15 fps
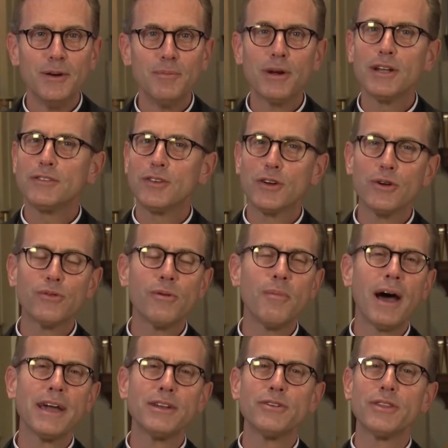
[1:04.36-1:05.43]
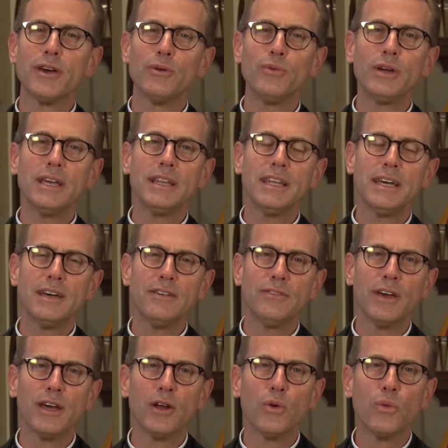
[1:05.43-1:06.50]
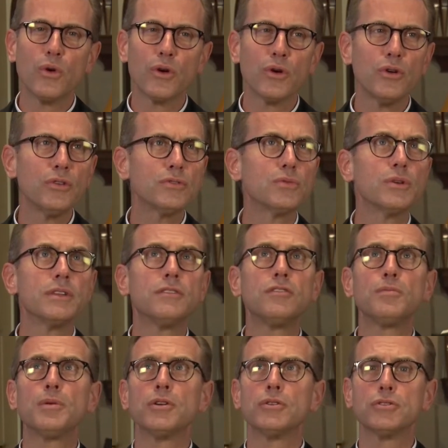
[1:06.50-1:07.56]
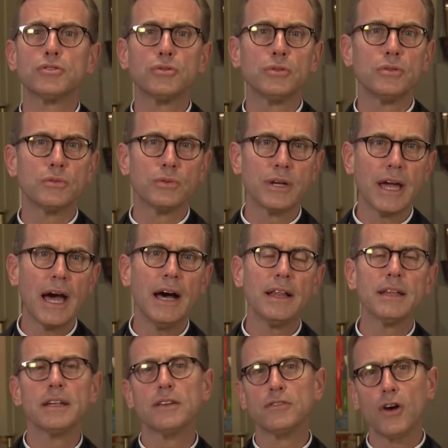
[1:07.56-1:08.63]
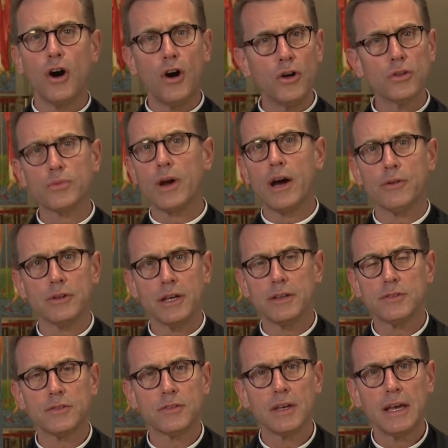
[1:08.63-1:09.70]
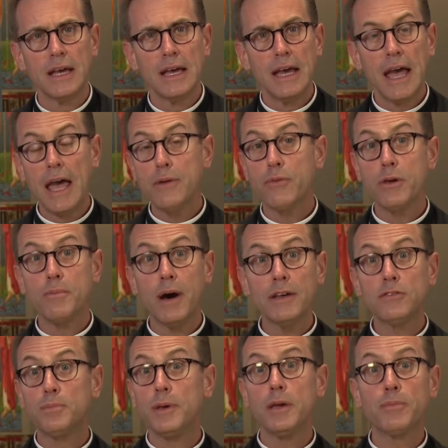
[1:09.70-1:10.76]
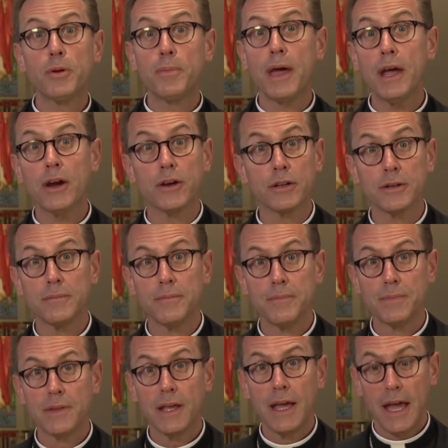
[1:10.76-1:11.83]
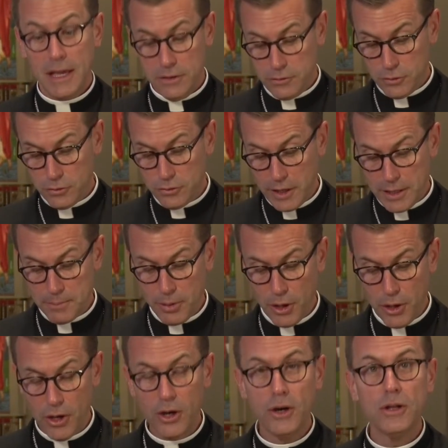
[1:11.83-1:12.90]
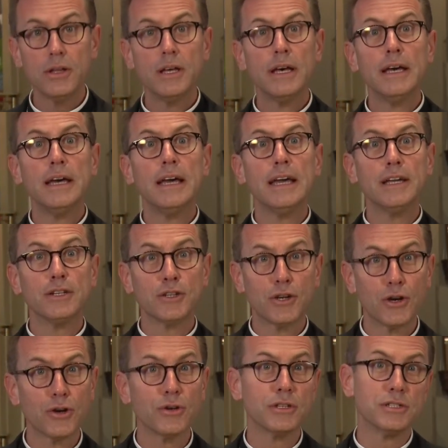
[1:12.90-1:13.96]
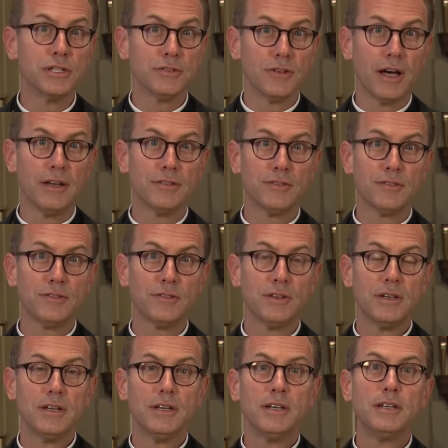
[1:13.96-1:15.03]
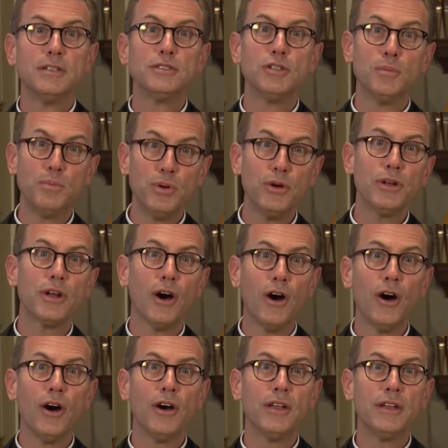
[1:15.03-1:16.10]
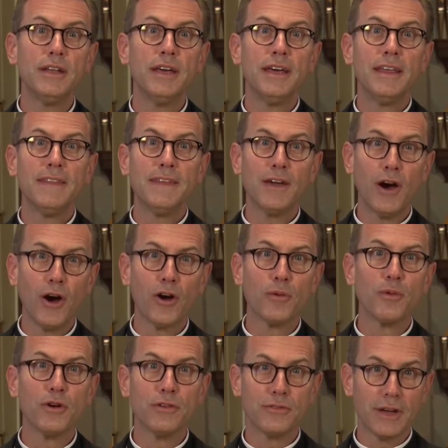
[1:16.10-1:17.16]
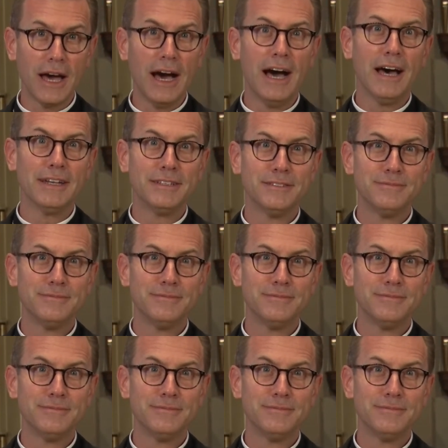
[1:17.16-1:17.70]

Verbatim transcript: but it's a good reminder that we live in a world with spiritual realities all around us, and we must be prepared. And so St. Paul encourages us to put on the armor of God.